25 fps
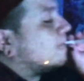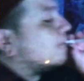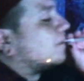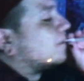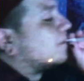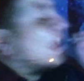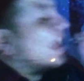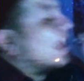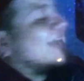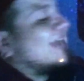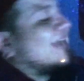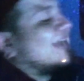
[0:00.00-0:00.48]

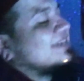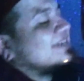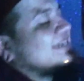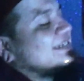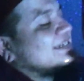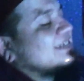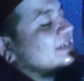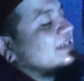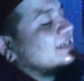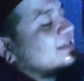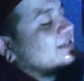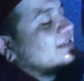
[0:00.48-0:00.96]
As I
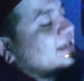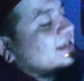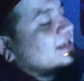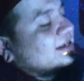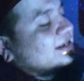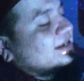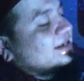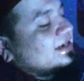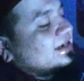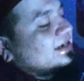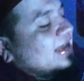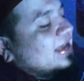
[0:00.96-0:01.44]
said
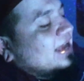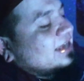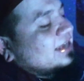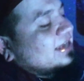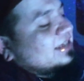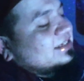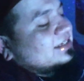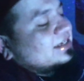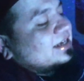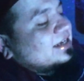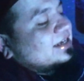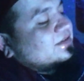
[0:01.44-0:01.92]
that, I
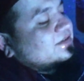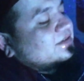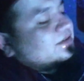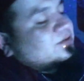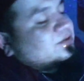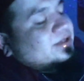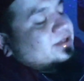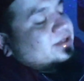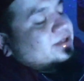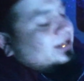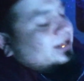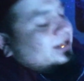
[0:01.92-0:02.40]
did have to
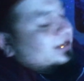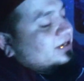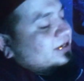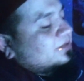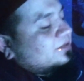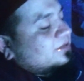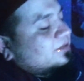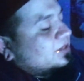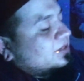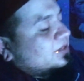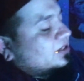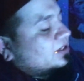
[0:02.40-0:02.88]
relight it
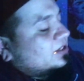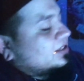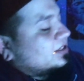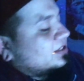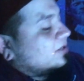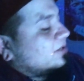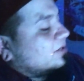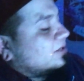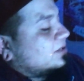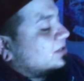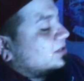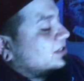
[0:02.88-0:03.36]
because I
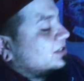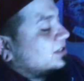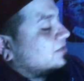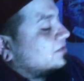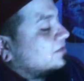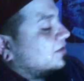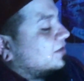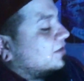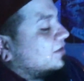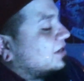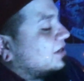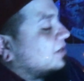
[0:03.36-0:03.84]
wasn't
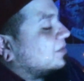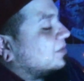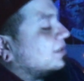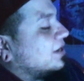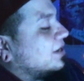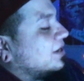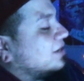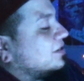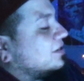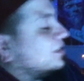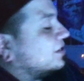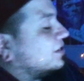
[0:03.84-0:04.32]
fucking
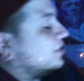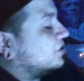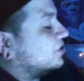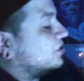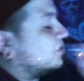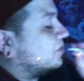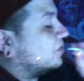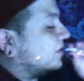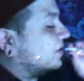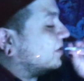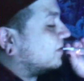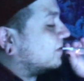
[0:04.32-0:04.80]
paying attention,
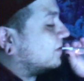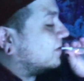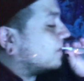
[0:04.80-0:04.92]
but